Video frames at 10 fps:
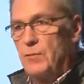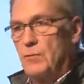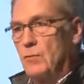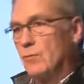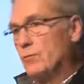
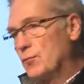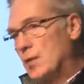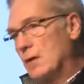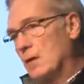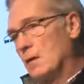to
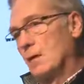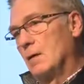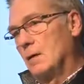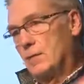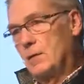bring
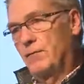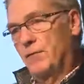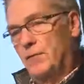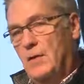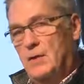the
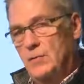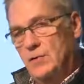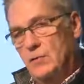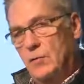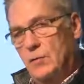
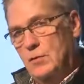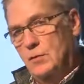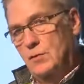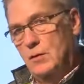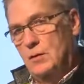farthest corners
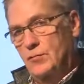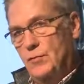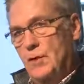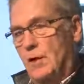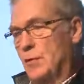of the
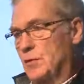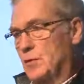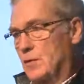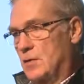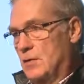country
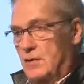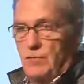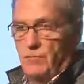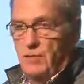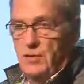closer to the
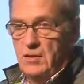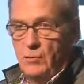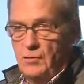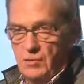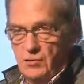center of the city
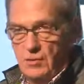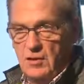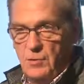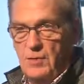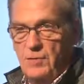with such an
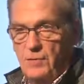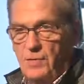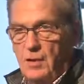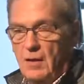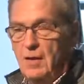expensive
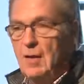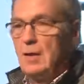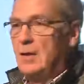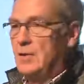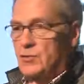thing?
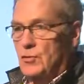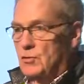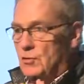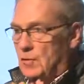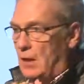It's
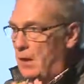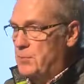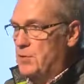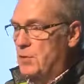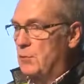just
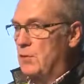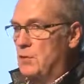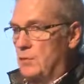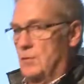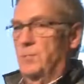absolutely
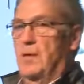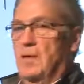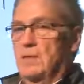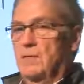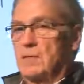not
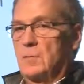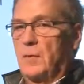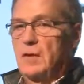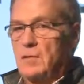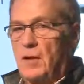part of the
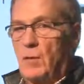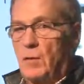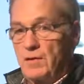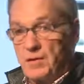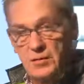debate about
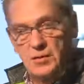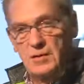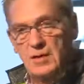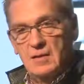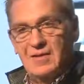whether this is
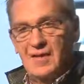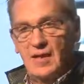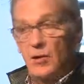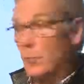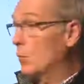a
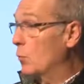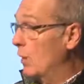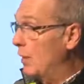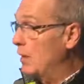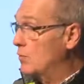desirable
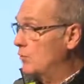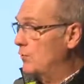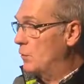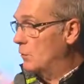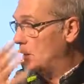way to
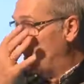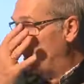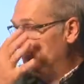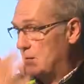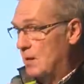
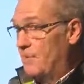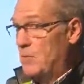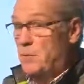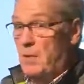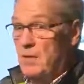reorganize
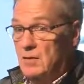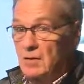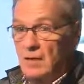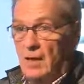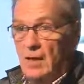space
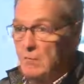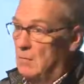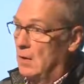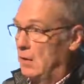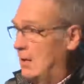and time.
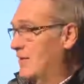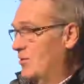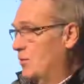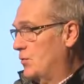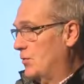It's
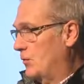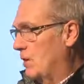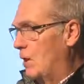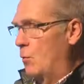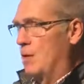just,
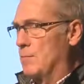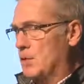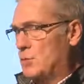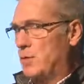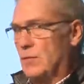well, it
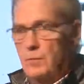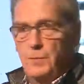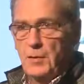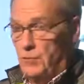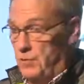must be good
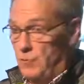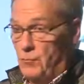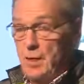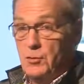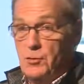because it
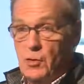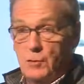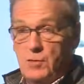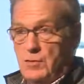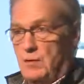creates
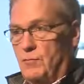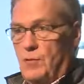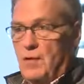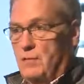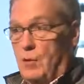jobs. It
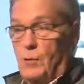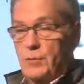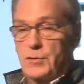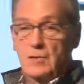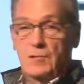creates
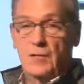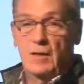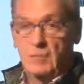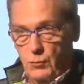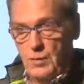holes in the
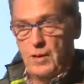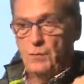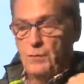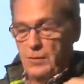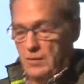ground. We
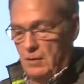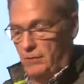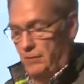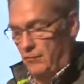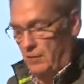are
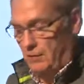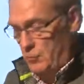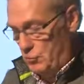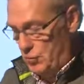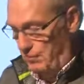building for our
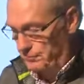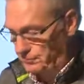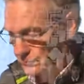future.